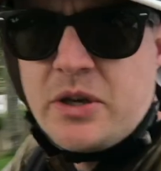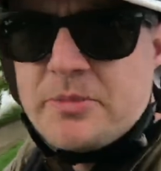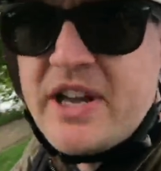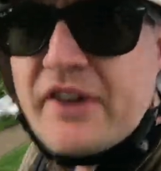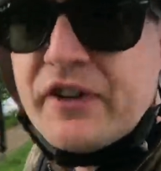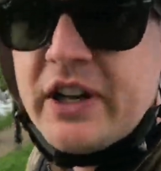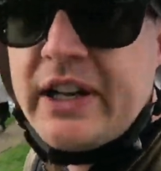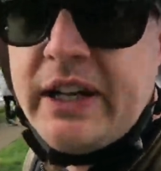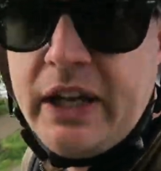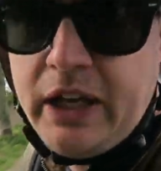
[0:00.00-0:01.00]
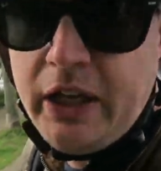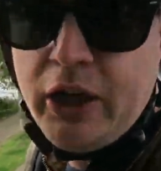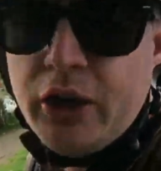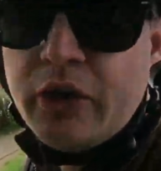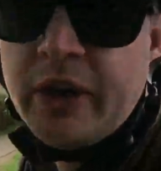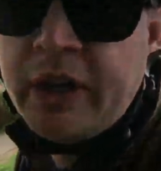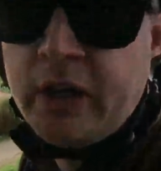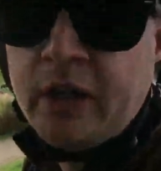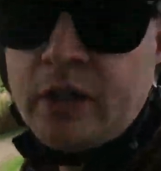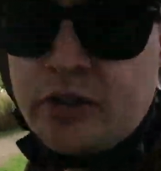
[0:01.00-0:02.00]
So I'm definitely
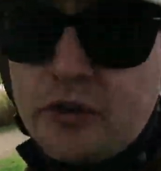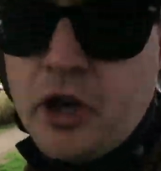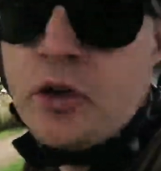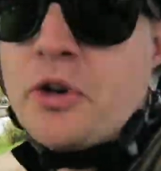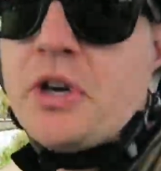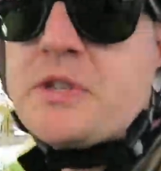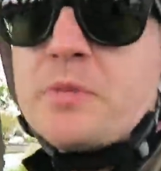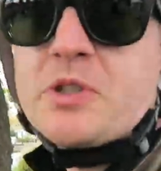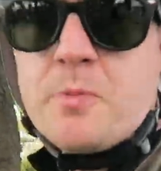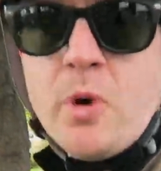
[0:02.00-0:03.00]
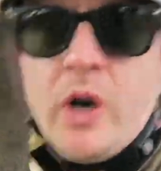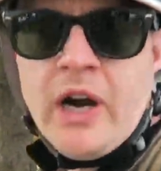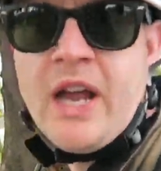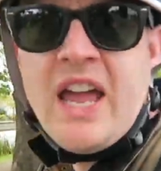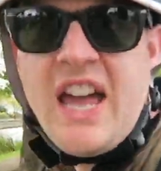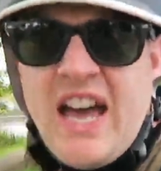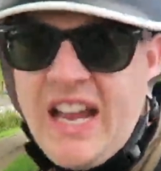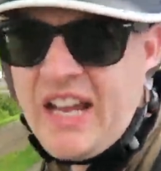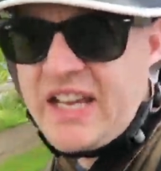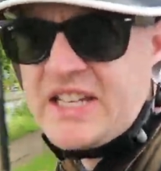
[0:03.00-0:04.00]
hearing the road noise much more, and
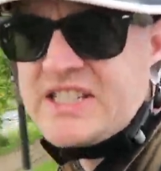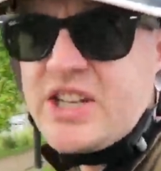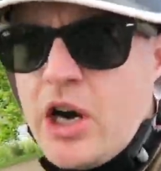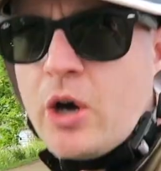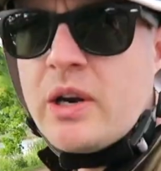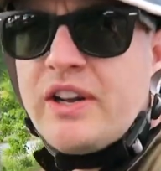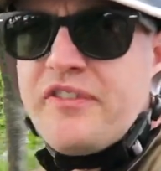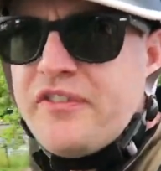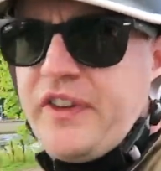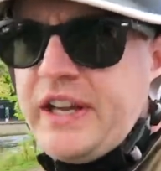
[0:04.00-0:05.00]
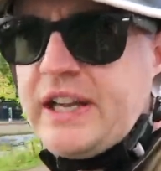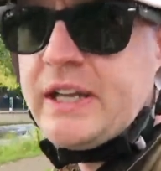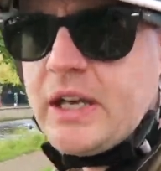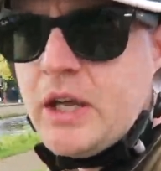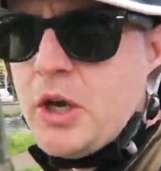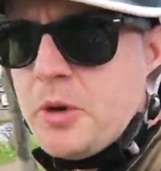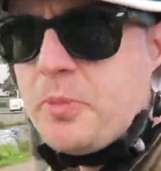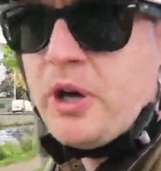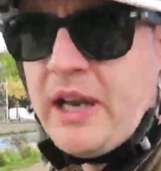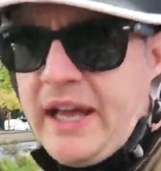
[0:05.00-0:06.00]
I can totally feel it,
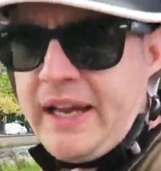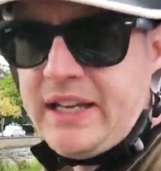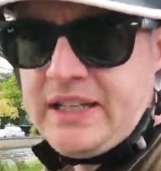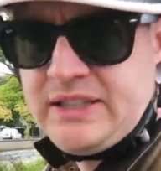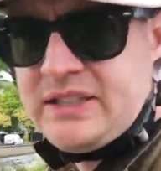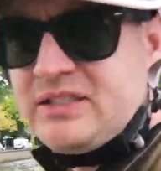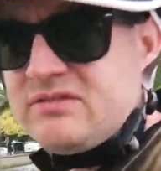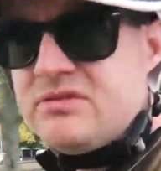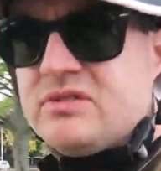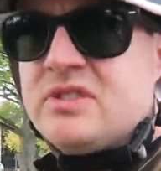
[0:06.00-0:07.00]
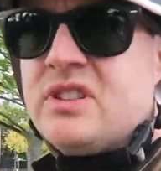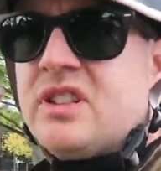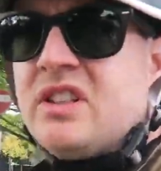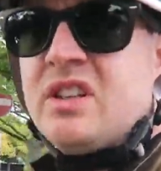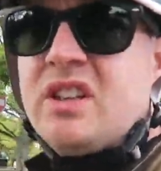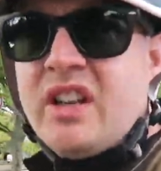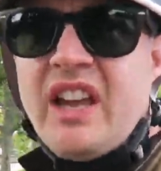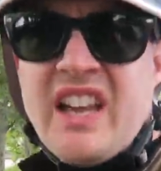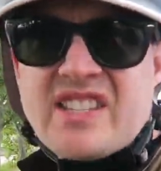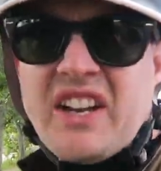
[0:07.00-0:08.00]
but like,
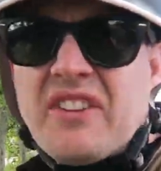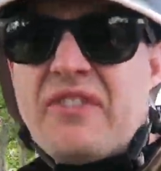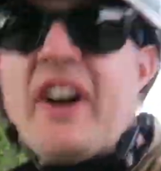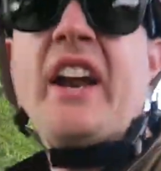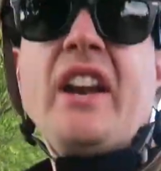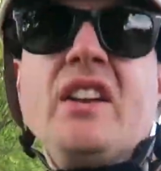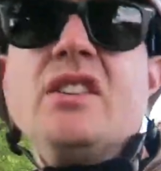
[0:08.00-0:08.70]
yeah, it's kind of fine.